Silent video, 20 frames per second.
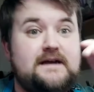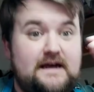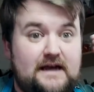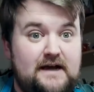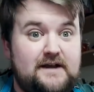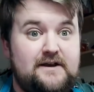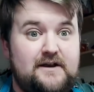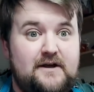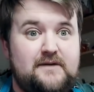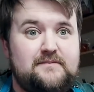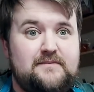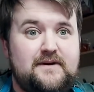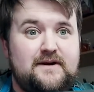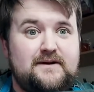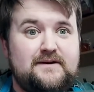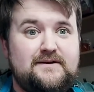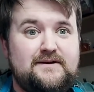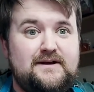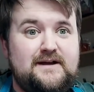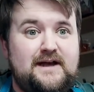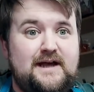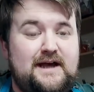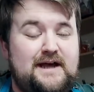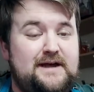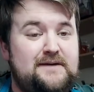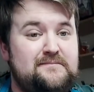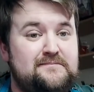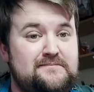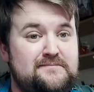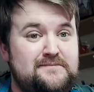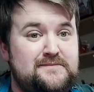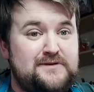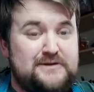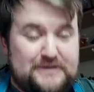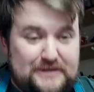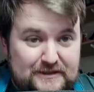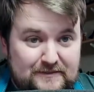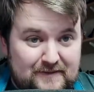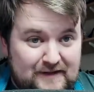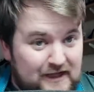a nightmare. Um, you're
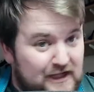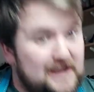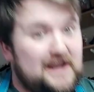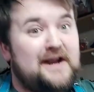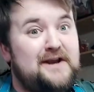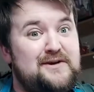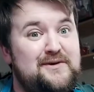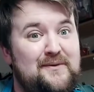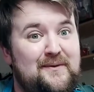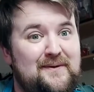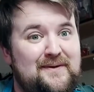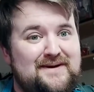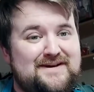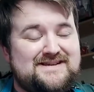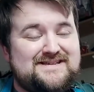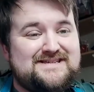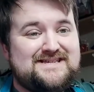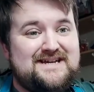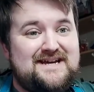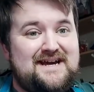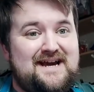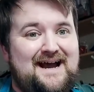going to make a lot of noise,